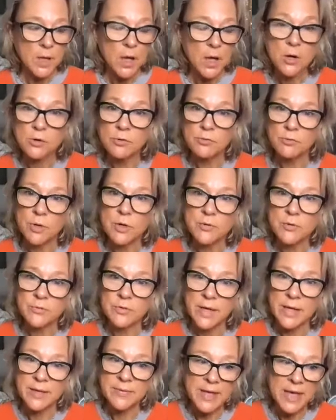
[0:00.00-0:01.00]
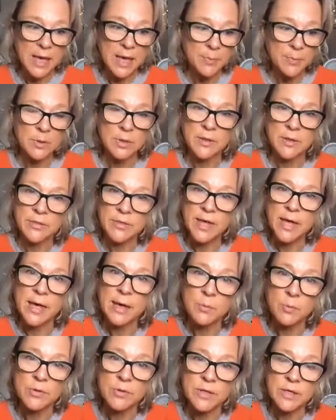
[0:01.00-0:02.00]
our growth, like the apple, are
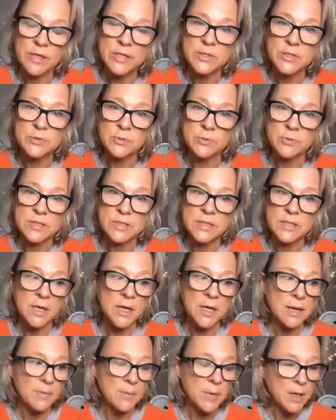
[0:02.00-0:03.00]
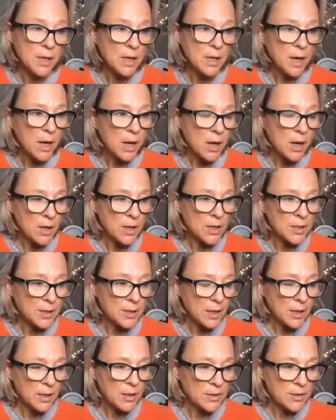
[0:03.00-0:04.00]
there within us all the time.
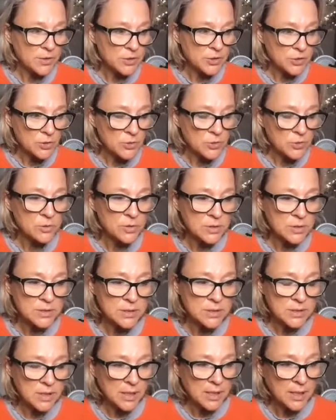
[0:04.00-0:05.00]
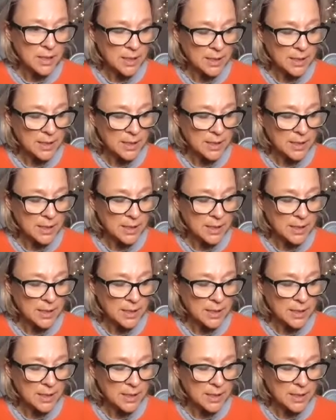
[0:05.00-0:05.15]
Our souls,